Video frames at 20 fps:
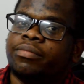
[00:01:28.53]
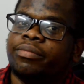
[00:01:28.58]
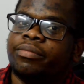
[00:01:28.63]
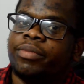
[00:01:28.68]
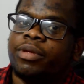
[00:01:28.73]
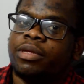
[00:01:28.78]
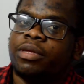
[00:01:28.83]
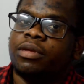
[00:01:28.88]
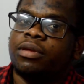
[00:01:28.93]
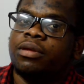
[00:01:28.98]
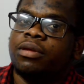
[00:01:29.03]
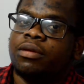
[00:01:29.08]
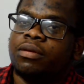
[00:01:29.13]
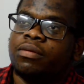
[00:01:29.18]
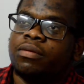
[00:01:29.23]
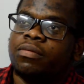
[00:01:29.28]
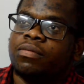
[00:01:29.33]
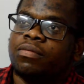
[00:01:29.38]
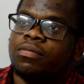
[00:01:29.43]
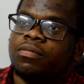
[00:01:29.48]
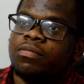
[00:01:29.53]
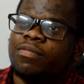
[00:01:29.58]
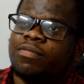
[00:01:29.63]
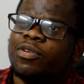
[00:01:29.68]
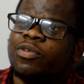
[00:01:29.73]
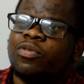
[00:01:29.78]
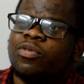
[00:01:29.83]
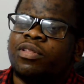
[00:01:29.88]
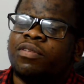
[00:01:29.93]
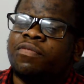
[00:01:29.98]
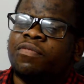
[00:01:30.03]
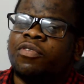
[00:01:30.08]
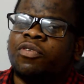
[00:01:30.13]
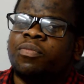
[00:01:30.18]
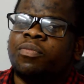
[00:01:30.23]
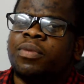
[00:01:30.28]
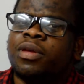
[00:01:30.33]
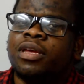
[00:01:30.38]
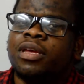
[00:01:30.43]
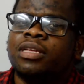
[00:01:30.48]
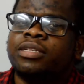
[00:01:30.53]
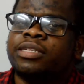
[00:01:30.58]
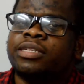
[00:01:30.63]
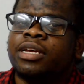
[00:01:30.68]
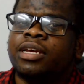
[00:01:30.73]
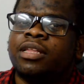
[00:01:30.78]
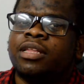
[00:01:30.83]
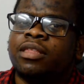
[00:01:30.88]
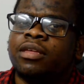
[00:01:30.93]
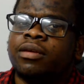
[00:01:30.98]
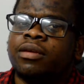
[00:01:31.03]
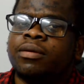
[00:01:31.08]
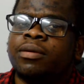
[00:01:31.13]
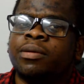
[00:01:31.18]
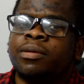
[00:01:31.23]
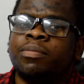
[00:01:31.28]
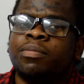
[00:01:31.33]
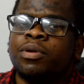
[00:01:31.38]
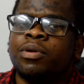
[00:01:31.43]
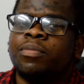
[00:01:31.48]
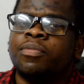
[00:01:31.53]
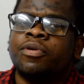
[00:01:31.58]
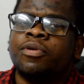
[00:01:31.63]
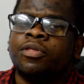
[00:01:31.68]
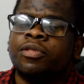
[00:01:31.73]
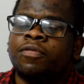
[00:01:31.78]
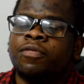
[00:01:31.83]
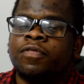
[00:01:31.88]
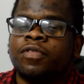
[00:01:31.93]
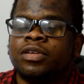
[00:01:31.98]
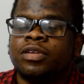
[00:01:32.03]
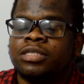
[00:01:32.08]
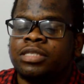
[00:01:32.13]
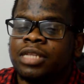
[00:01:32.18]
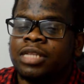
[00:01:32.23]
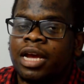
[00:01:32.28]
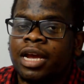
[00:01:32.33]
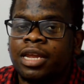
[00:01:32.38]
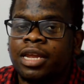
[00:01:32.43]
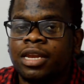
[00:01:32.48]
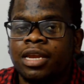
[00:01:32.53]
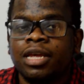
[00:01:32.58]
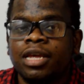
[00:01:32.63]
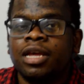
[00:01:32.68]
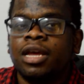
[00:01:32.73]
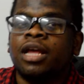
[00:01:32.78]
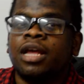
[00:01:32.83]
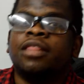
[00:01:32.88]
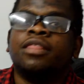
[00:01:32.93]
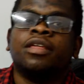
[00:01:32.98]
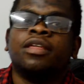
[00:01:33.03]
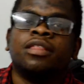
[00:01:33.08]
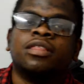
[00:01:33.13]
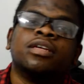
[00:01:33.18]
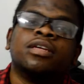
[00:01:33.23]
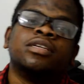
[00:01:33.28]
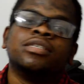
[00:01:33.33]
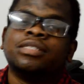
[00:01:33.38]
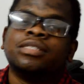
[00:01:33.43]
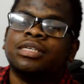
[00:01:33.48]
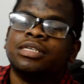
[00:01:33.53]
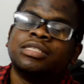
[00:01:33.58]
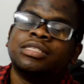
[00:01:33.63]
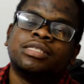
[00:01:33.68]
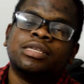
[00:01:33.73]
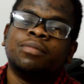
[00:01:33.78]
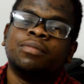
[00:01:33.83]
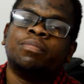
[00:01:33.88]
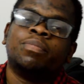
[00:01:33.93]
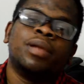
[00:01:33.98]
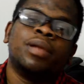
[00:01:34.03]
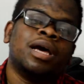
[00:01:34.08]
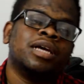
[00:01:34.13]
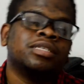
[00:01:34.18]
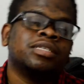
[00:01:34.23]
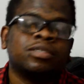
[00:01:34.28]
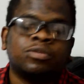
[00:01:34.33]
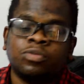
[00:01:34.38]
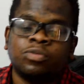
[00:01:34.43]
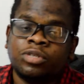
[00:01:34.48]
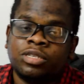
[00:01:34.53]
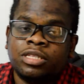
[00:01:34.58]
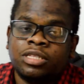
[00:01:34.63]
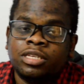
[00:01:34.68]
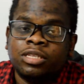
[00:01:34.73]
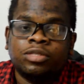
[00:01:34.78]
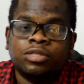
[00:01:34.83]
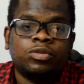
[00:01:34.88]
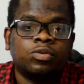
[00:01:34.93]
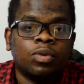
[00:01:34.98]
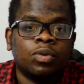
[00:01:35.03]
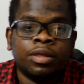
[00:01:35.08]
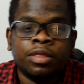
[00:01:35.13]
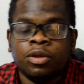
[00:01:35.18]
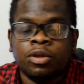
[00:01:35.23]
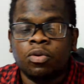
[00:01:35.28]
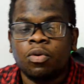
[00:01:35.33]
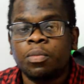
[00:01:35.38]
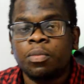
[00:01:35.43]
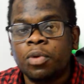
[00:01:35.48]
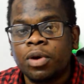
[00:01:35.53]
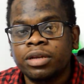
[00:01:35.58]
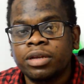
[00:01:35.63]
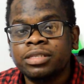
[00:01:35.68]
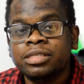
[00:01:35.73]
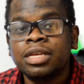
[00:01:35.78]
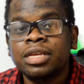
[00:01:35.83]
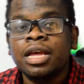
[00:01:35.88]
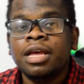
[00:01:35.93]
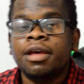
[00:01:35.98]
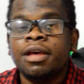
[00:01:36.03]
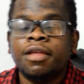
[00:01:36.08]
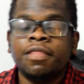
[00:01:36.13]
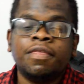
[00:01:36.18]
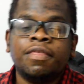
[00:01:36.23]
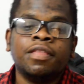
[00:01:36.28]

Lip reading: Big, another very big, is like the big brother of S9, and then there is S10 Plus, which these 2 are the normal ones, and